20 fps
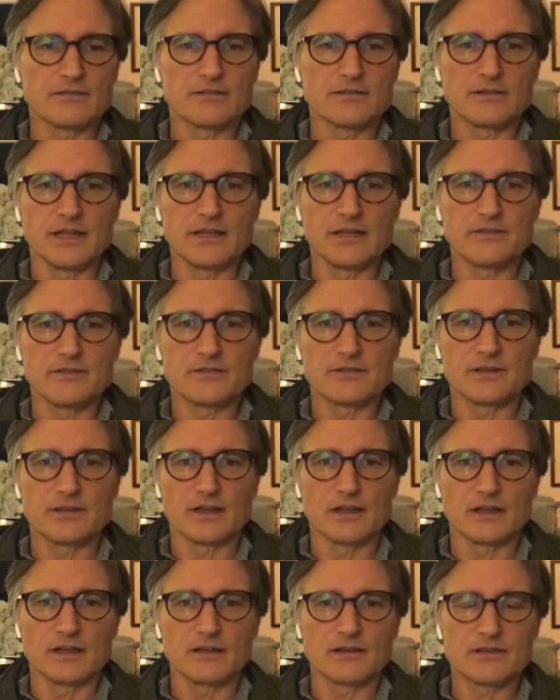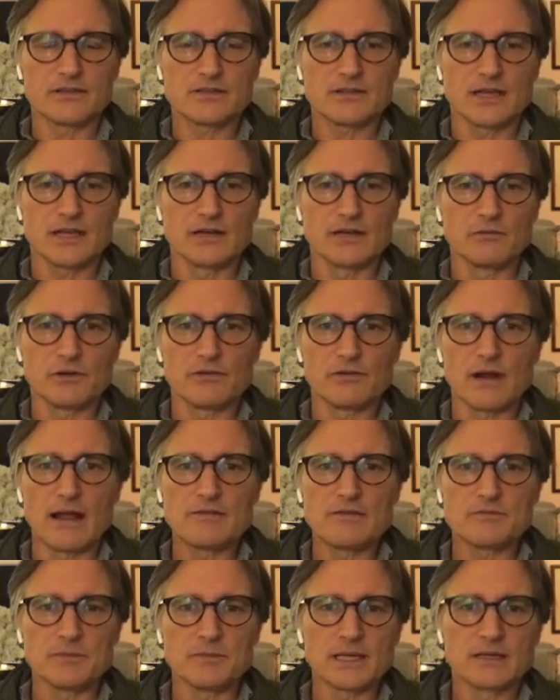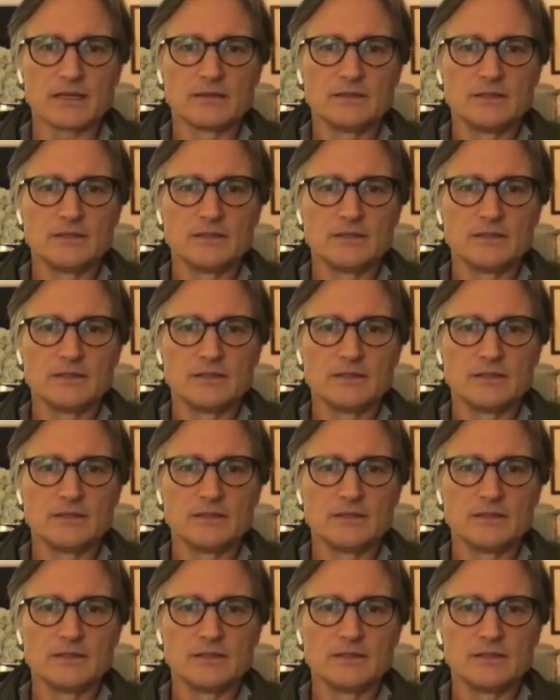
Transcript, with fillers: it, it's uh, it's kind of what drives me.